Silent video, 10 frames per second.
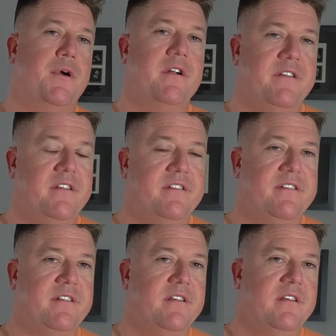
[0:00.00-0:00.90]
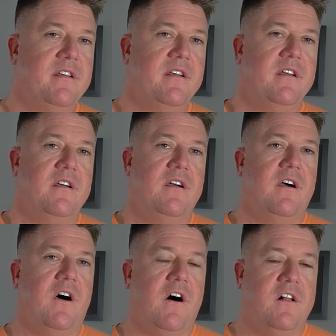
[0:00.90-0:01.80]
purchased
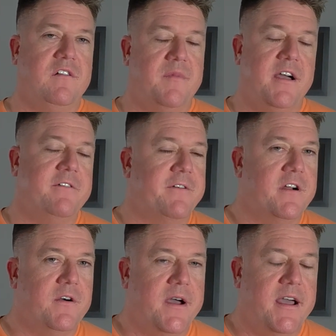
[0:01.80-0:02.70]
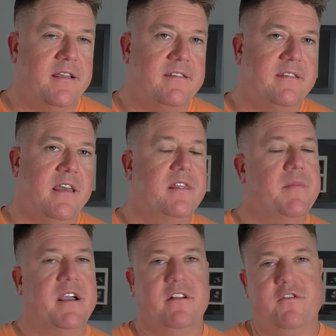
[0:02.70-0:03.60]
all of my Inferno X and the
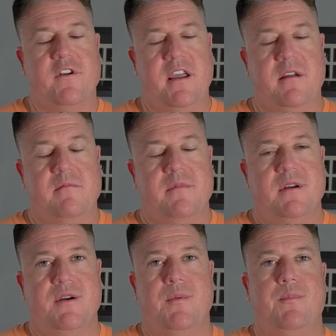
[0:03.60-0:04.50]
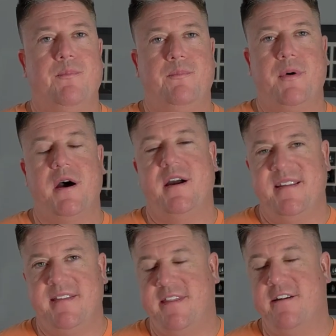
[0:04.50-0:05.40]
Mega Dream.
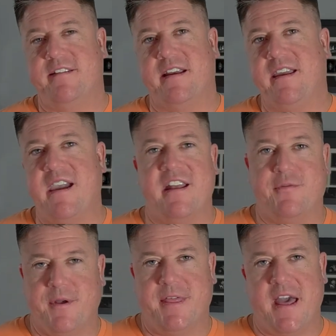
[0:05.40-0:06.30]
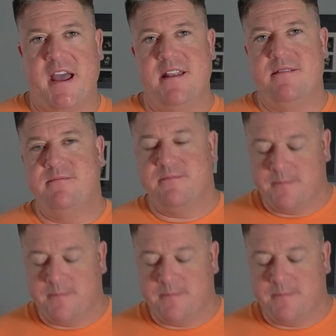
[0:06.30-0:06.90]
But there's a catch with that.